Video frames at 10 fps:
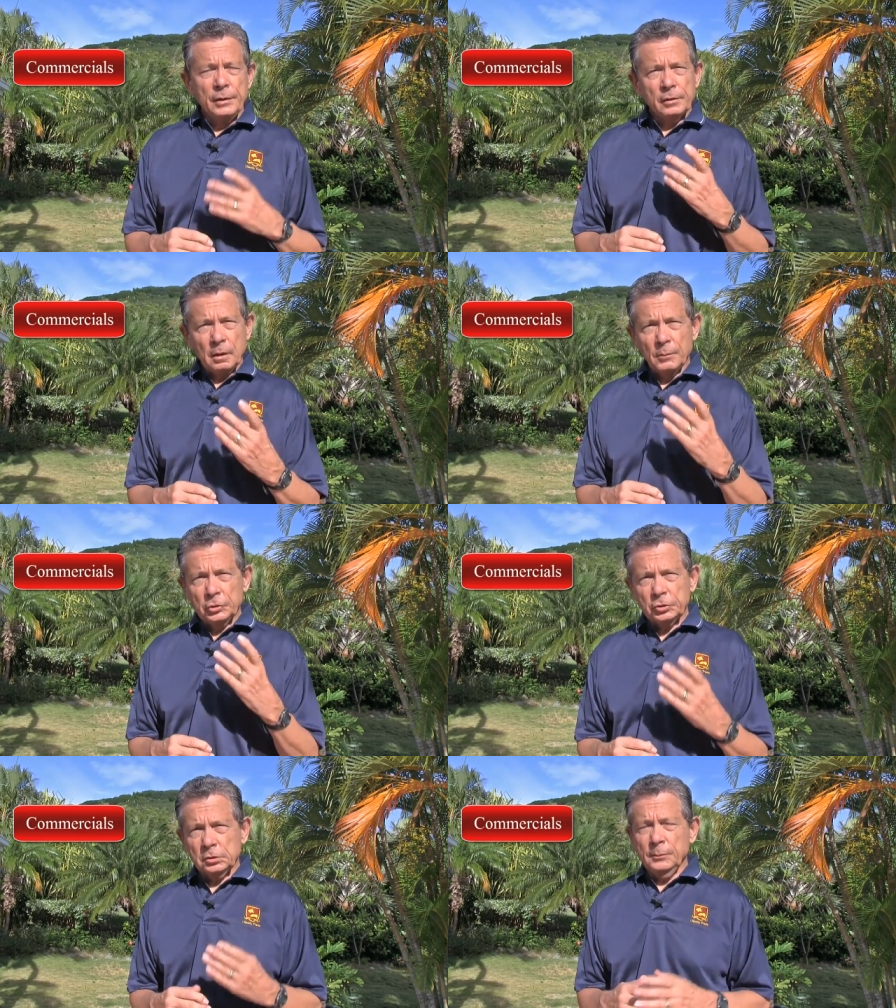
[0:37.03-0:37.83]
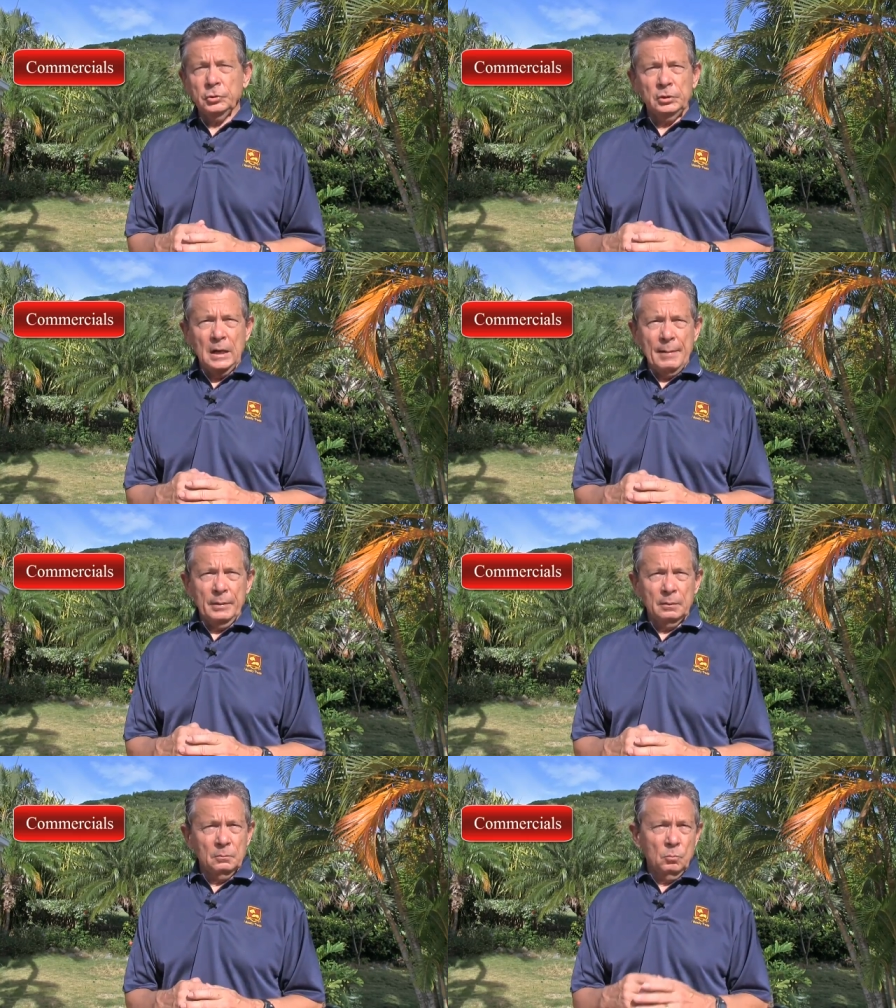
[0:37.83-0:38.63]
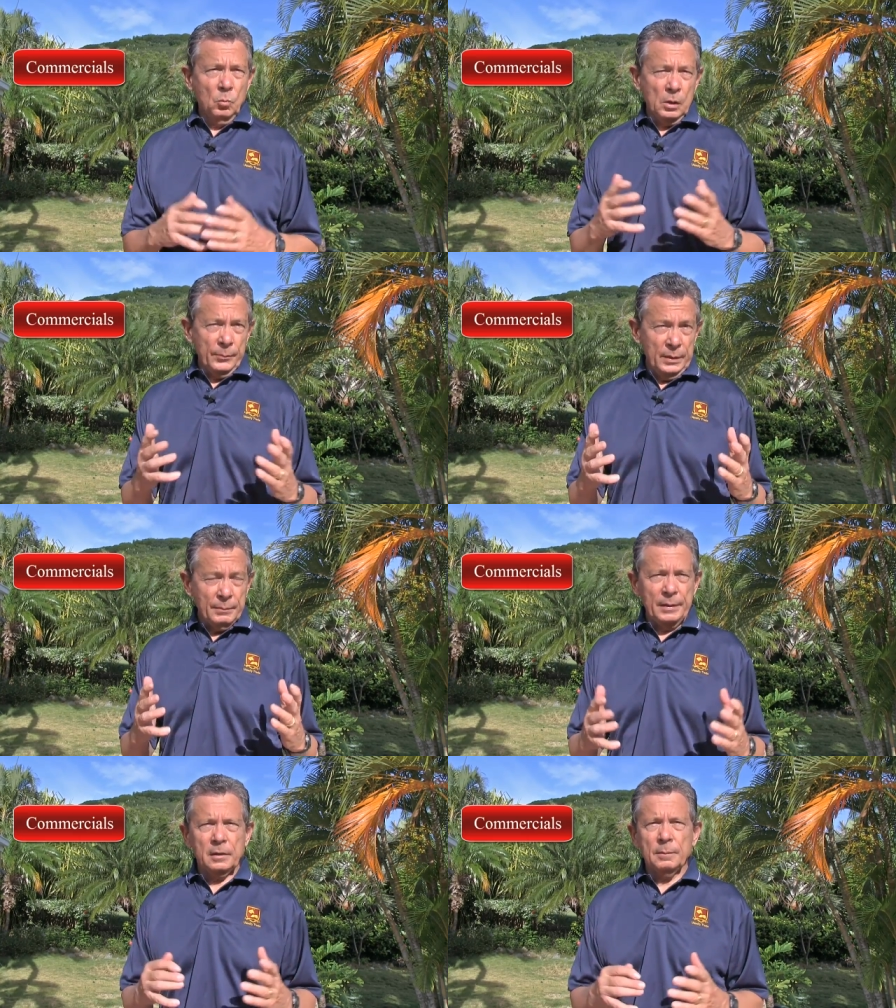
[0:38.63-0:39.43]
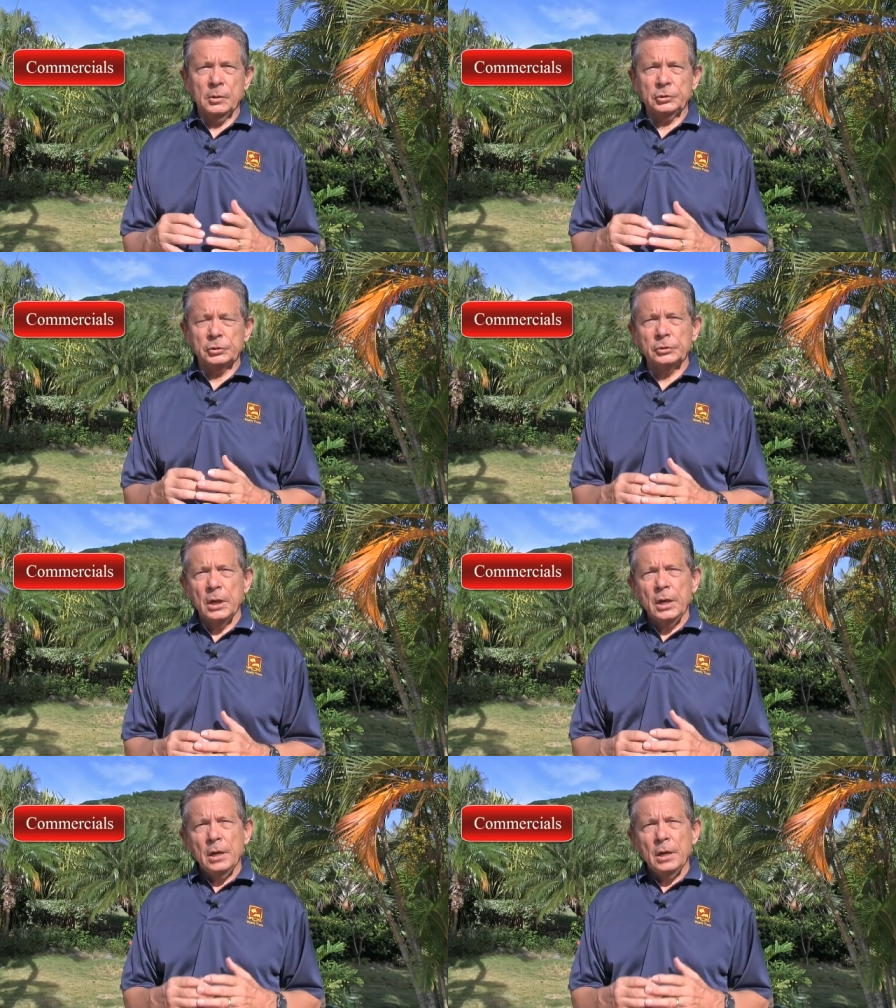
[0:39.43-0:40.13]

The commercials are the most dominant. What do I mean by the commercials?